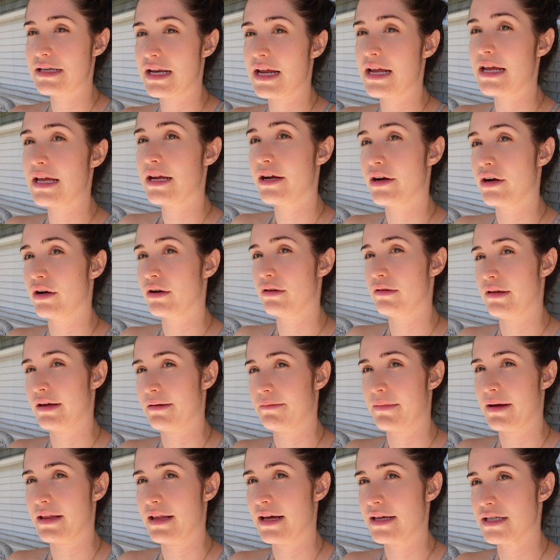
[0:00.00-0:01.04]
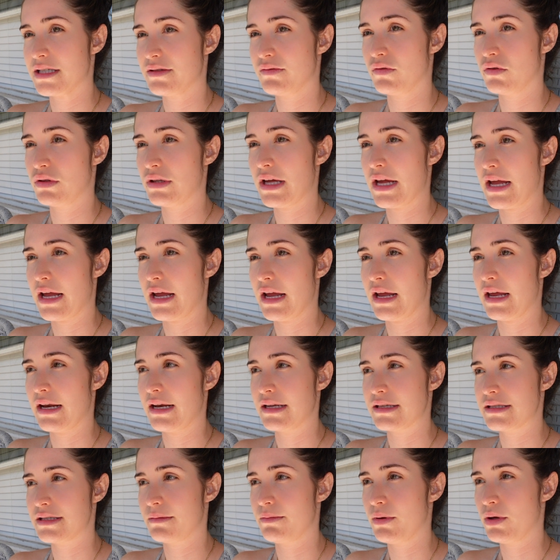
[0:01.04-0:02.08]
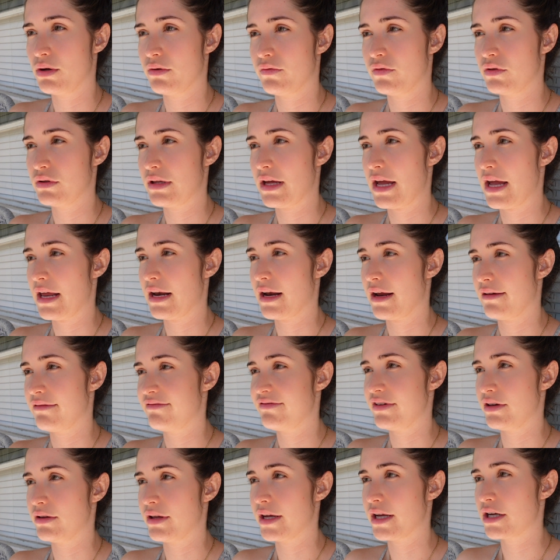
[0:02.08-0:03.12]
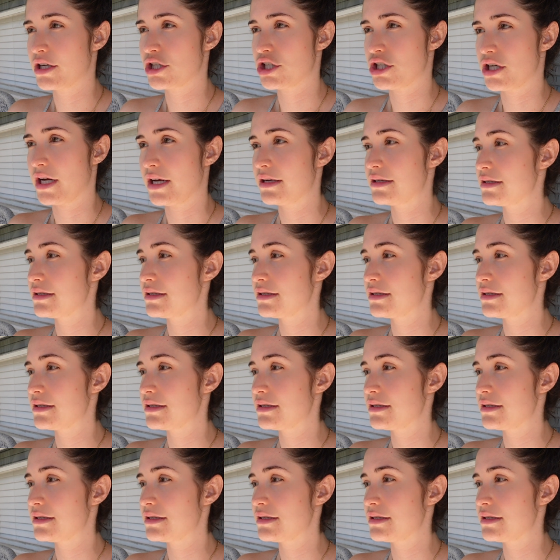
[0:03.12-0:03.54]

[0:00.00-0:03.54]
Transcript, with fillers: day here, like my last full day, and it's a beautiful day and I feel like shit.